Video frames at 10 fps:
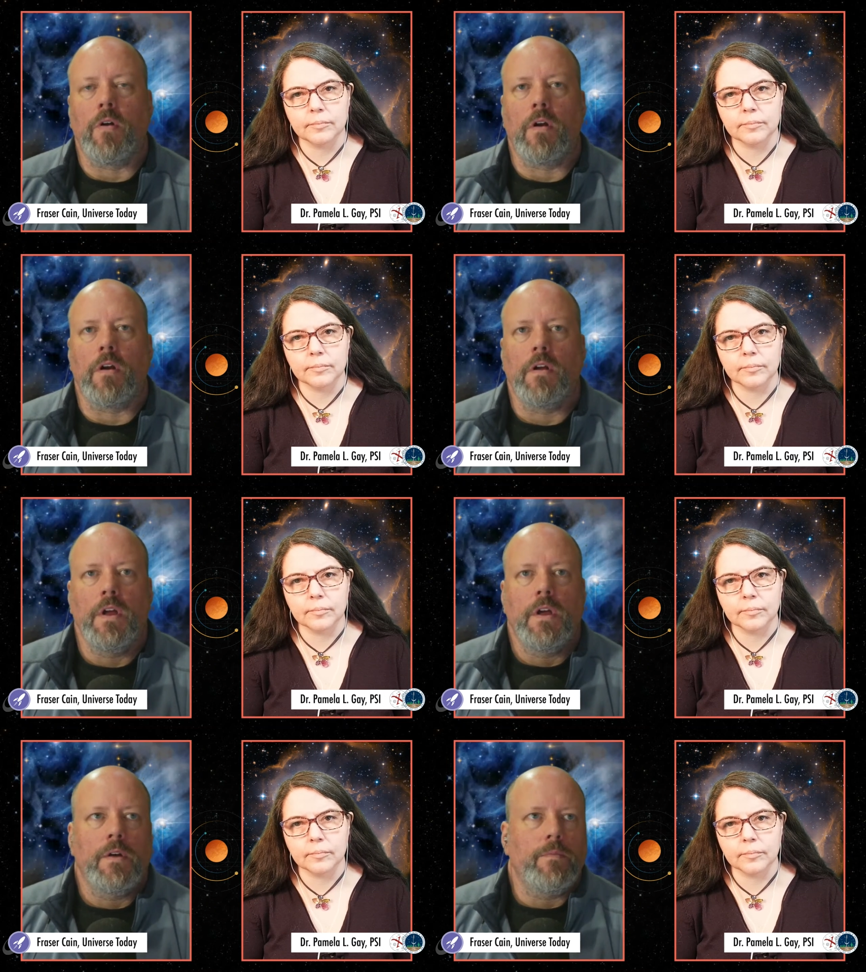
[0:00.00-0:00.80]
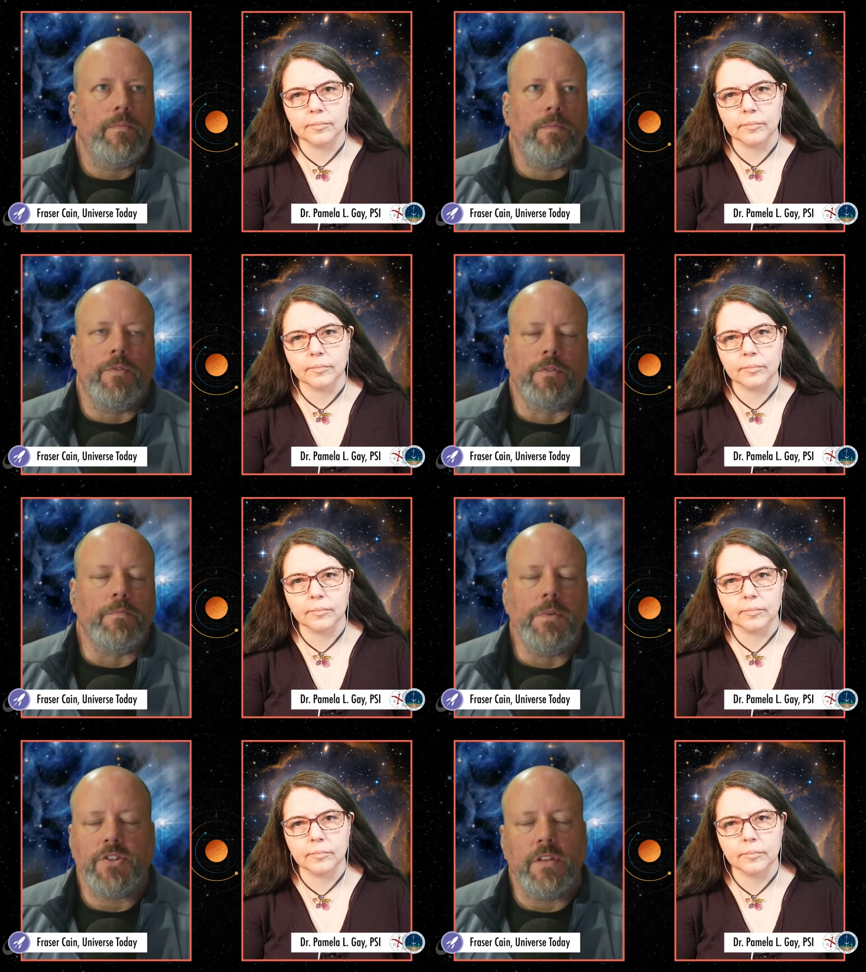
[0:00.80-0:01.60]
Speaker 1: are
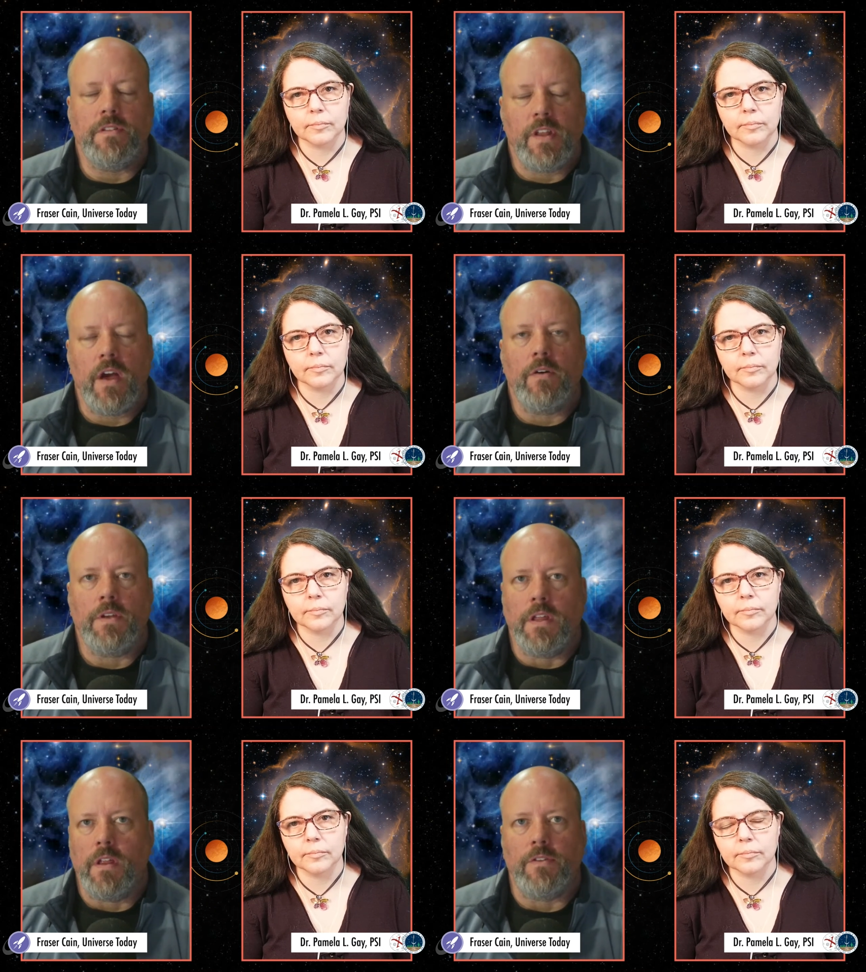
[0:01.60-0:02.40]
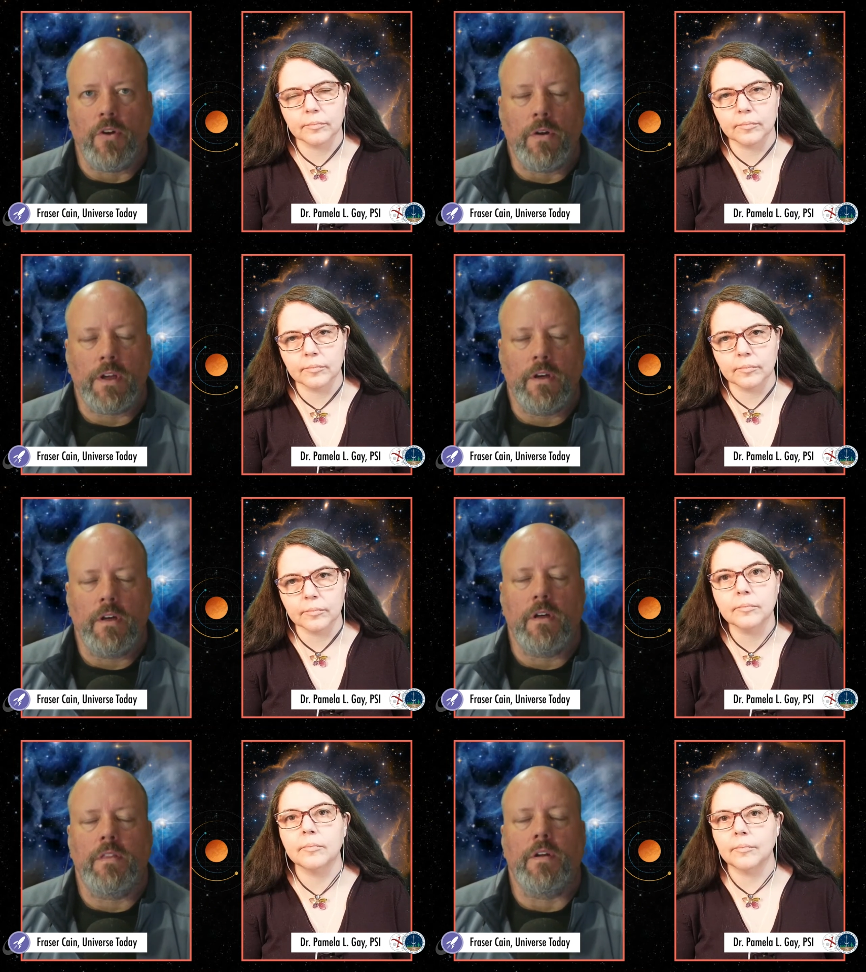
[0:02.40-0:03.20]
there's missions down in
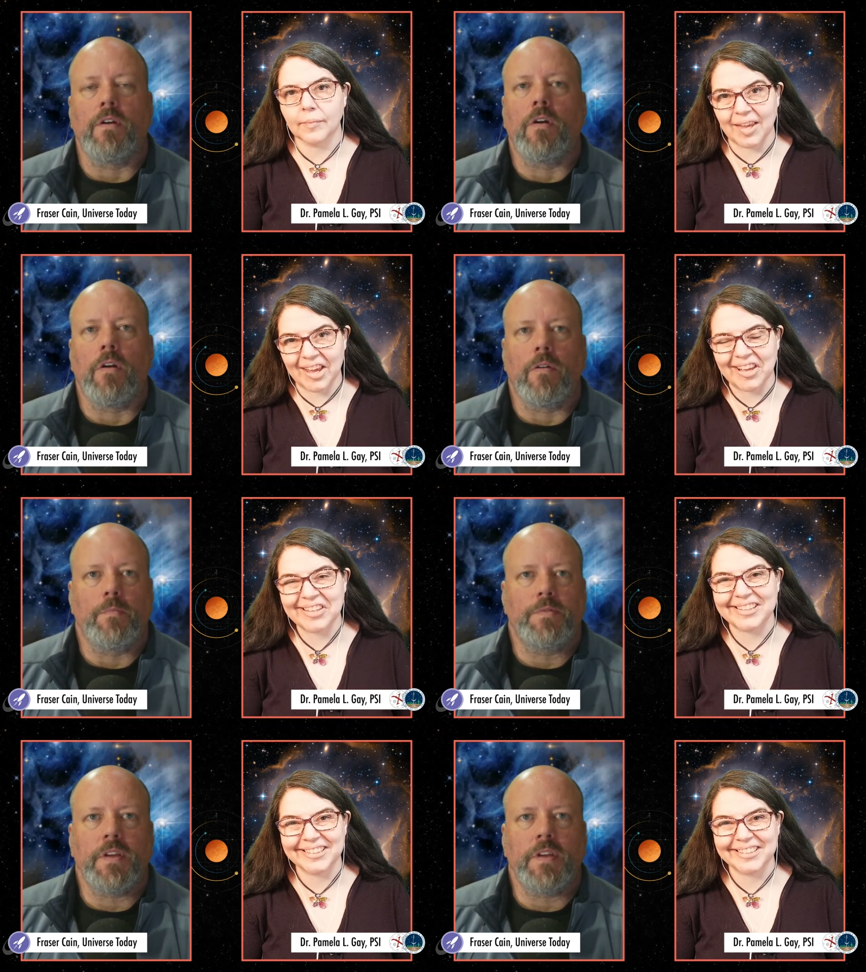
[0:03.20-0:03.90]
Antarctica. There are yeah.